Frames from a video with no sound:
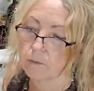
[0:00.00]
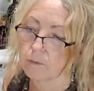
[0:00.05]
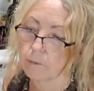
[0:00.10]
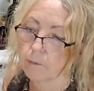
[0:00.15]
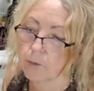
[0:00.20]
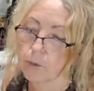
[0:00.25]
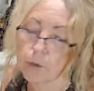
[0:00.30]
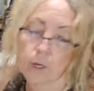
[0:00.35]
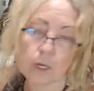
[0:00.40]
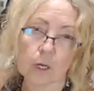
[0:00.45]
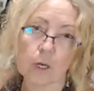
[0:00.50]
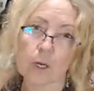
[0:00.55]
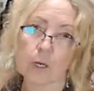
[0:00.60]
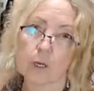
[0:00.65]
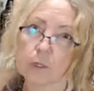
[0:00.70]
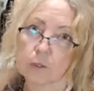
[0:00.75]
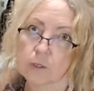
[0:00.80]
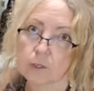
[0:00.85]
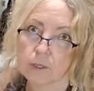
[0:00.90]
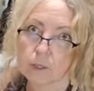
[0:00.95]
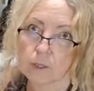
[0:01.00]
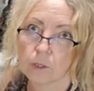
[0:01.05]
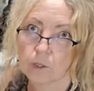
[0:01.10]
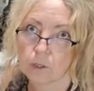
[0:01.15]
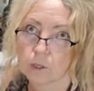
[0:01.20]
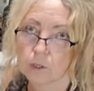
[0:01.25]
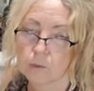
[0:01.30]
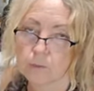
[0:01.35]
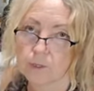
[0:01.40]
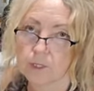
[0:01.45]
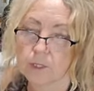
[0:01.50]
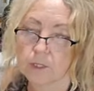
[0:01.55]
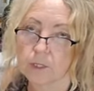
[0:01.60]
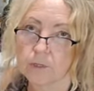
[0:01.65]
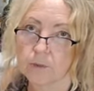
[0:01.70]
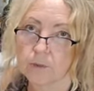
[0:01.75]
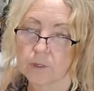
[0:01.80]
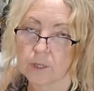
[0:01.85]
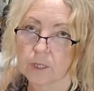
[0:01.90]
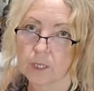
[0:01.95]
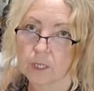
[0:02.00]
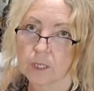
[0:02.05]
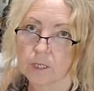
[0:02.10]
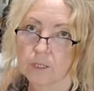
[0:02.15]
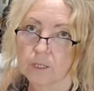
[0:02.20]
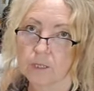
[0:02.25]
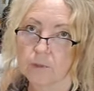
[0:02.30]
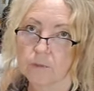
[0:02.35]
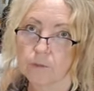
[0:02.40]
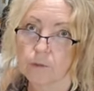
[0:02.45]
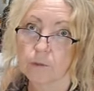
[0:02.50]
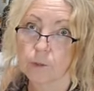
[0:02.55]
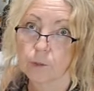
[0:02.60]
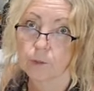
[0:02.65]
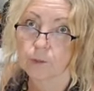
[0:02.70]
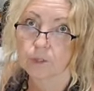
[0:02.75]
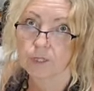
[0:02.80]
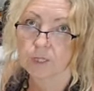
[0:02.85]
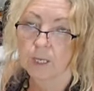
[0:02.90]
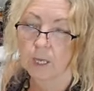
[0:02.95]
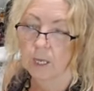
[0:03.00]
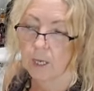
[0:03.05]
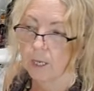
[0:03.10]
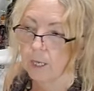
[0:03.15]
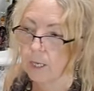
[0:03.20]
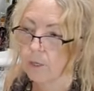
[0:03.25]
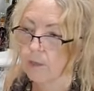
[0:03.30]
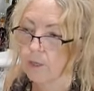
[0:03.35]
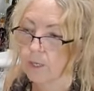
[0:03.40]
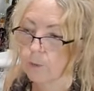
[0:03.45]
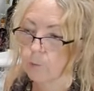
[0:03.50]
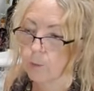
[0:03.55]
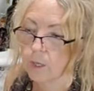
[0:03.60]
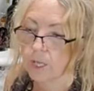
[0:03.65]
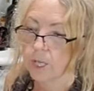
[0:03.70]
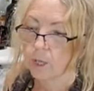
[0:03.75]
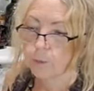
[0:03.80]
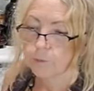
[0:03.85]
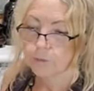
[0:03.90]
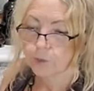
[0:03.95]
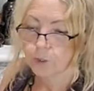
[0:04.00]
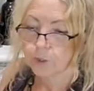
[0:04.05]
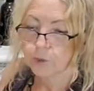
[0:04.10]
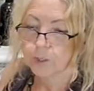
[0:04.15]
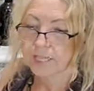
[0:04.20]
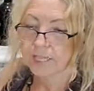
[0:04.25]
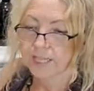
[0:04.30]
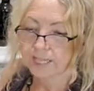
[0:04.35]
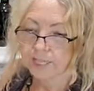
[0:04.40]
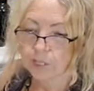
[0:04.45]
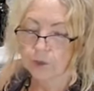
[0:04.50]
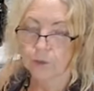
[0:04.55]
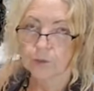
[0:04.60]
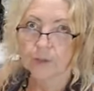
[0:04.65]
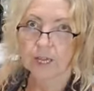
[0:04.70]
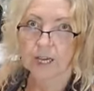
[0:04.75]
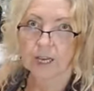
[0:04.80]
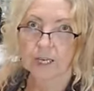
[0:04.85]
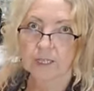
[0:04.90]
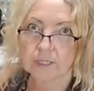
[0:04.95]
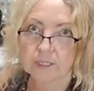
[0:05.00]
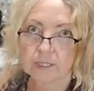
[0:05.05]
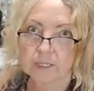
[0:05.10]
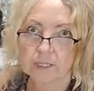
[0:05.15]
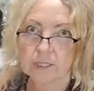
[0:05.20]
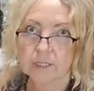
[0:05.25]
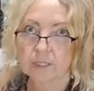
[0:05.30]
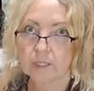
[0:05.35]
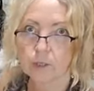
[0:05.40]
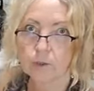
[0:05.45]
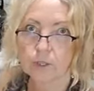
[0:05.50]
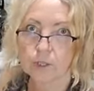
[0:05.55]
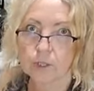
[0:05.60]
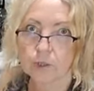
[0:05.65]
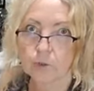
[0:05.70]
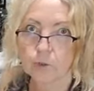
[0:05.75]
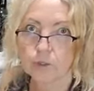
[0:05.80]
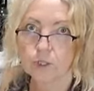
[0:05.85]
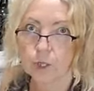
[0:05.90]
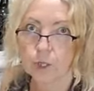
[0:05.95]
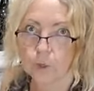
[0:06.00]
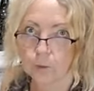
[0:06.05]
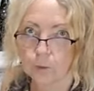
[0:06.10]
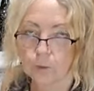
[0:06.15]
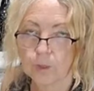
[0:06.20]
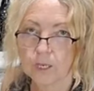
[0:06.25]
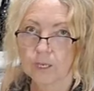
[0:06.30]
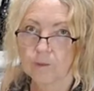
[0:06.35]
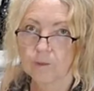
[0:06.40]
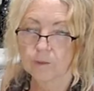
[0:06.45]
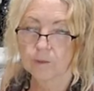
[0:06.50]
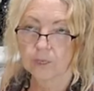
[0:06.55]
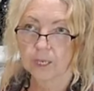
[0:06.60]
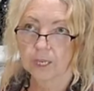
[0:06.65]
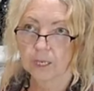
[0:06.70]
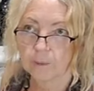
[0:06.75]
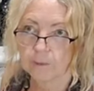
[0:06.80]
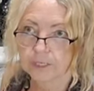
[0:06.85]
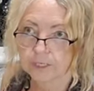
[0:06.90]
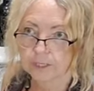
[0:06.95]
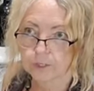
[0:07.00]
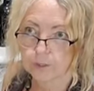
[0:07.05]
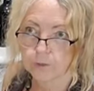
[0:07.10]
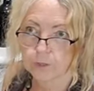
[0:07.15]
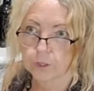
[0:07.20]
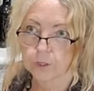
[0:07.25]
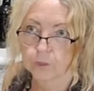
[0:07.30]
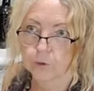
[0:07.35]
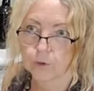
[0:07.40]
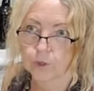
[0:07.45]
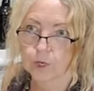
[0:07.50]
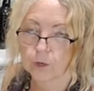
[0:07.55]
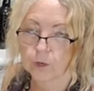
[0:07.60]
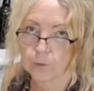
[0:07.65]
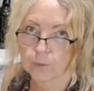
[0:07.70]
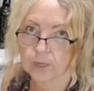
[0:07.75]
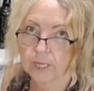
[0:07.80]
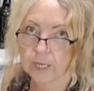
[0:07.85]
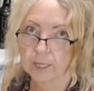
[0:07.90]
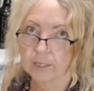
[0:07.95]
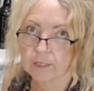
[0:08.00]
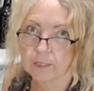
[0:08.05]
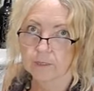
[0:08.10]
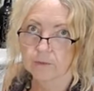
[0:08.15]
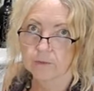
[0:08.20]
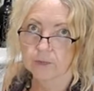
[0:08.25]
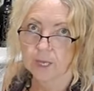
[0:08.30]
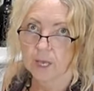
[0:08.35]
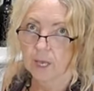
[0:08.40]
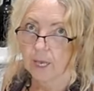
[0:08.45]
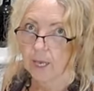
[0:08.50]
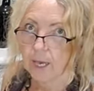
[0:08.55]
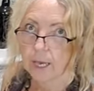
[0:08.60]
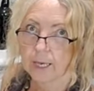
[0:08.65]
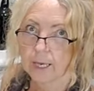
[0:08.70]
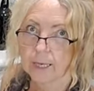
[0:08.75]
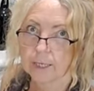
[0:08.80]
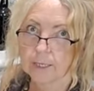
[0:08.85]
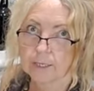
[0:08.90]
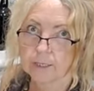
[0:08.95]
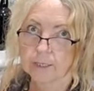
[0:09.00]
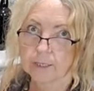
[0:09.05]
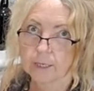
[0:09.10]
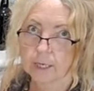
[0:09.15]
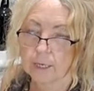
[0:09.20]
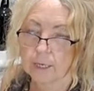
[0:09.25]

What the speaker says: protocols and herbs and different things, foods that will help to heal that, so that you don't inflame and so that you're not reactive. And